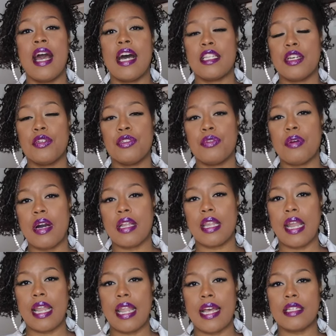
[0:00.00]
I told you all that
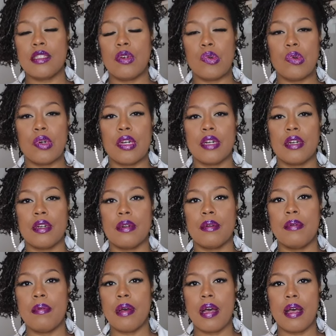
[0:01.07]
I like to order
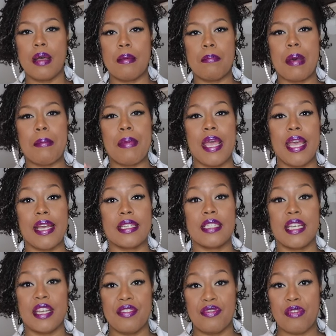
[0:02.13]
uh, my bags
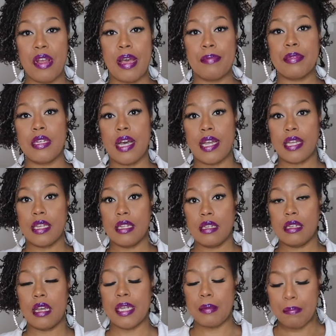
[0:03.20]
gift wrap so I can
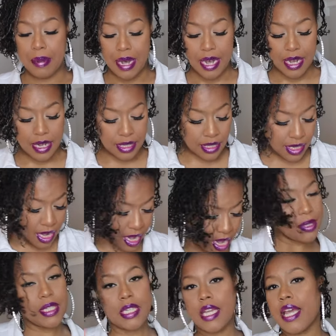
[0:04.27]
get a box
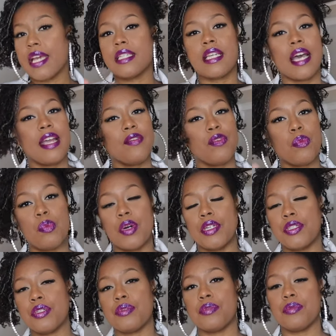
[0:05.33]
just in case I ever
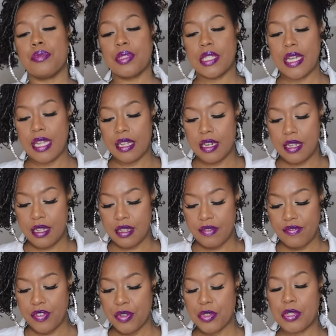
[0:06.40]
want to sell it in the
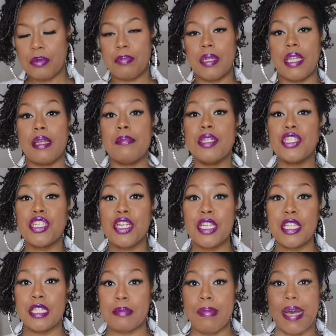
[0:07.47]
future. But let me show you
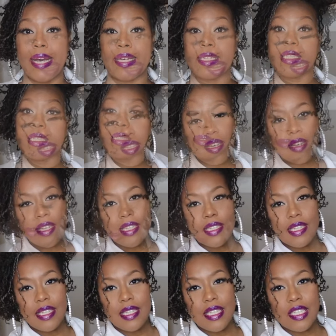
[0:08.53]
this box. So
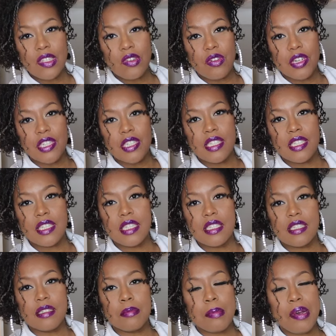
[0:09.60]
isn't this gorgeous? This
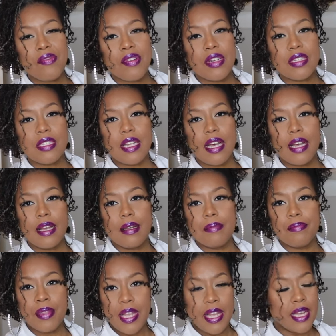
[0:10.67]
is my first time
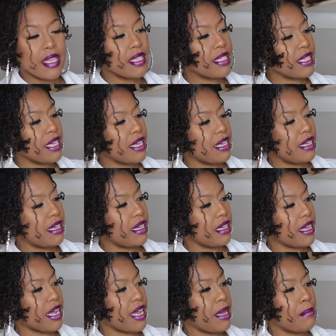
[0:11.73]
seeing
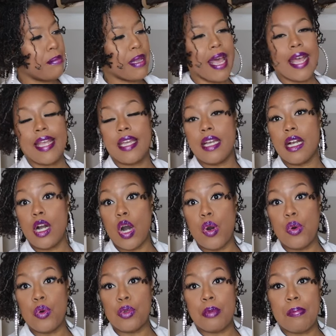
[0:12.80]
a black and
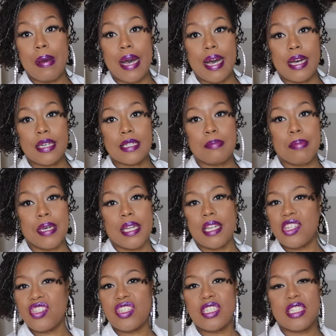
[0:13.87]
gold box, but
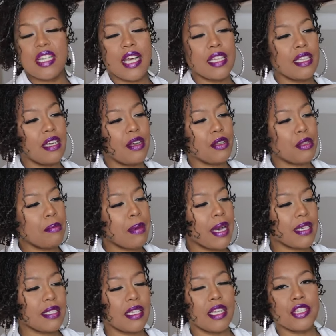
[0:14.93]
it's just like the other
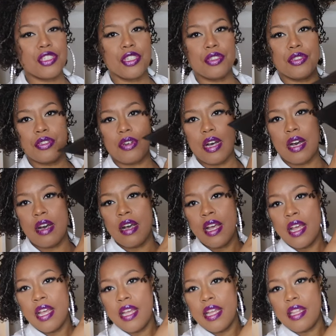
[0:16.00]
box that I showed you all
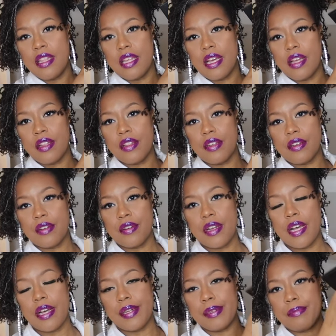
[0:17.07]
in the other
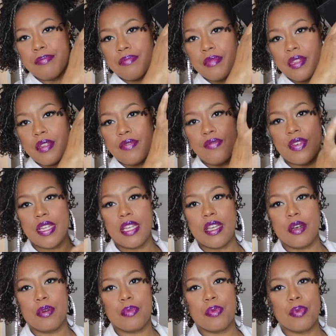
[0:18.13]
um,
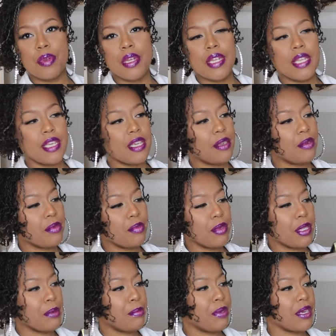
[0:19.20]
video. Really,
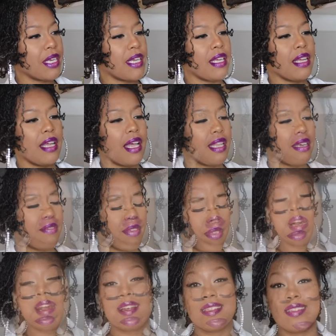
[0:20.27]
really pretty. I love it. All
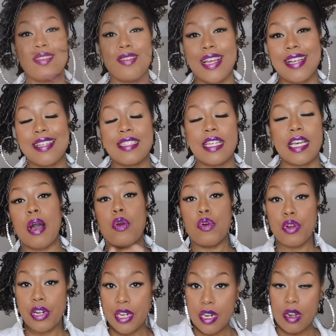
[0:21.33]
right, so like I said, I
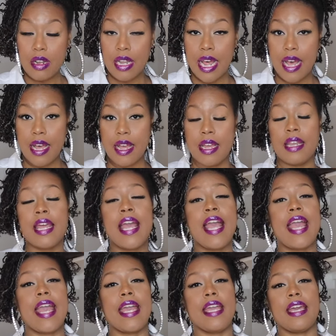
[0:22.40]
ordered it online
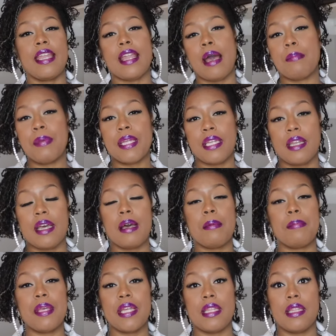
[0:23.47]
and I picked it
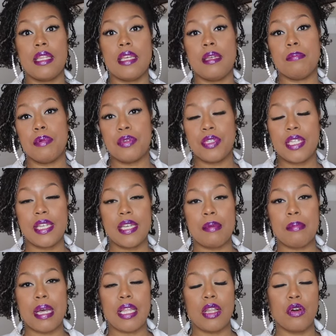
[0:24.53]
up in the boutique in
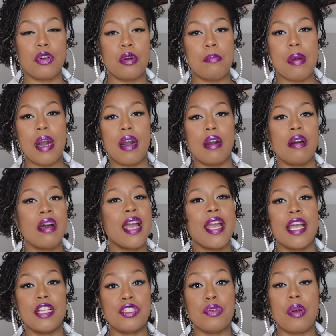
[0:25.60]
my local mall.
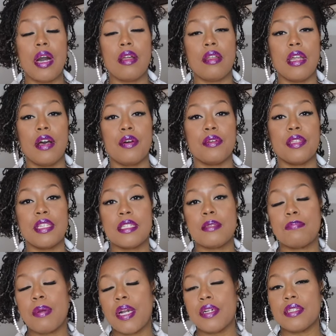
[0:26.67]
As you all know, this
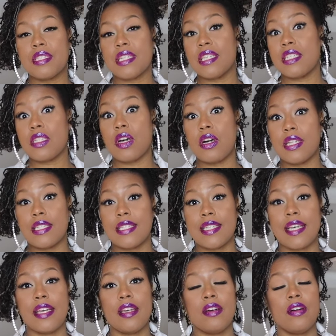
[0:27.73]
purse is on
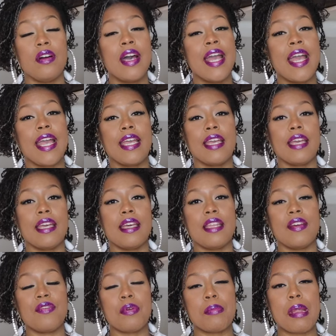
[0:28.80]
sale
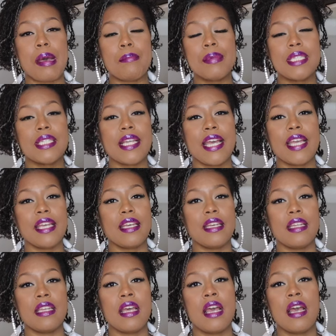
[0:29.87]
and if I'm not
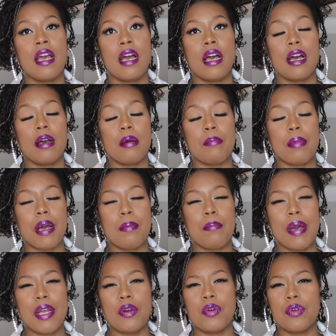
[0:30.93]
mistaken, um,
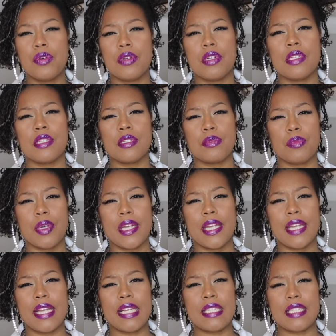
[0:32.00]
Michael Kors is
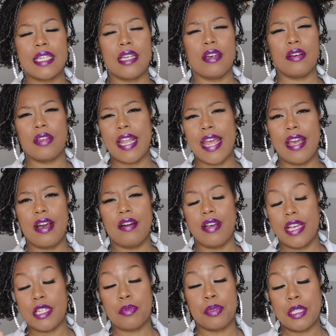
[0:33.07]
running a sale now
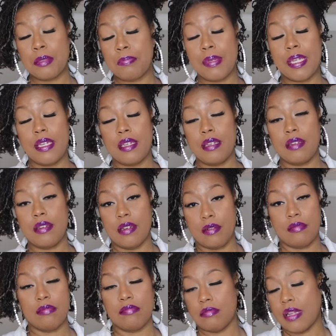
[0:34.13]
as we speak, you know,
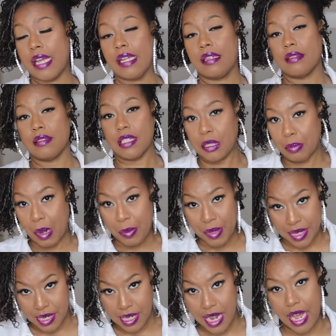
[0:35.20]
like this moment
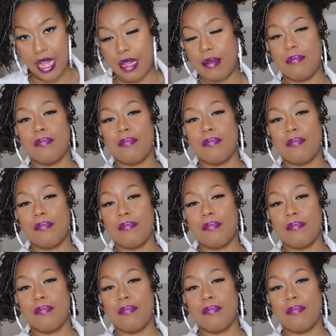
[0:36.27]
in time.